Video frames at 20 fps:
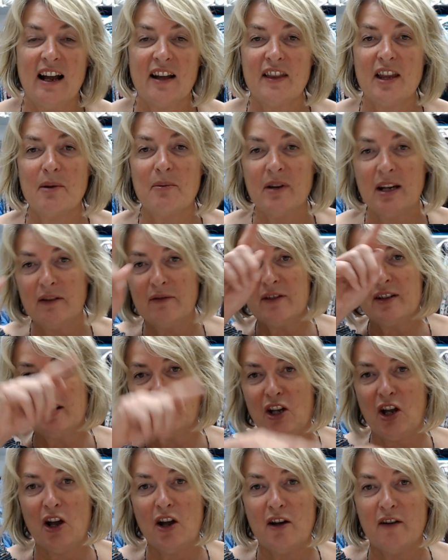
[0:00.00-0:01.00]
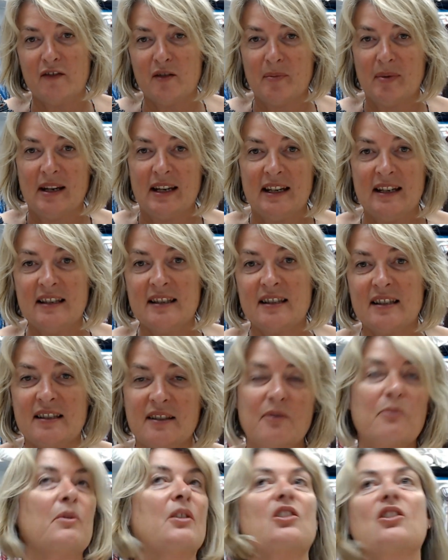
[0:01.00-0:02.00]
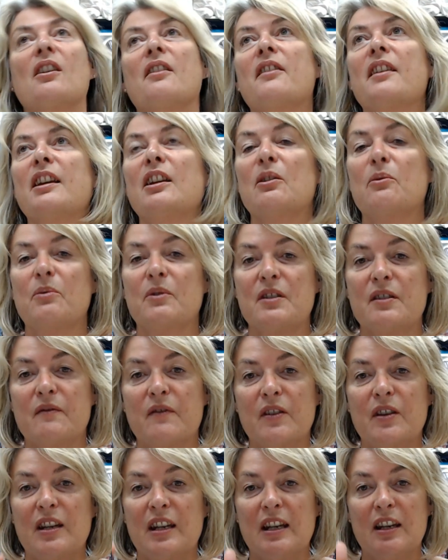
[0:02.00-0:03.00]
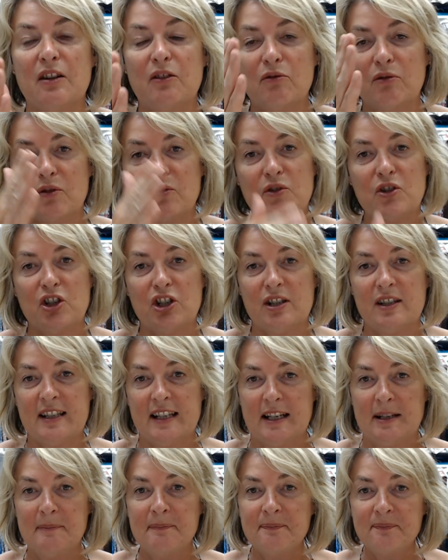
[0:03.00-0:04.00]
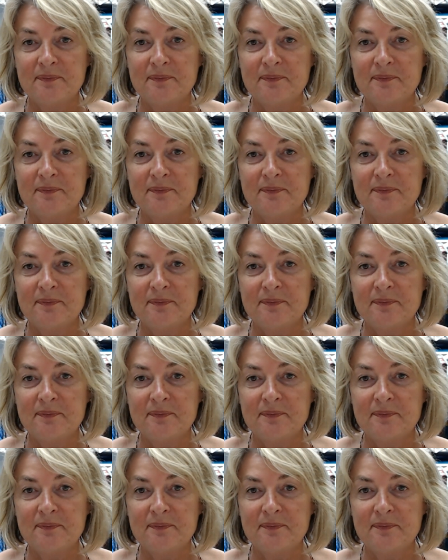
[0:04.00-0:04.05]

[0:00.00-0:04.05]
They were given a curved piece, which I think was for the crotch seam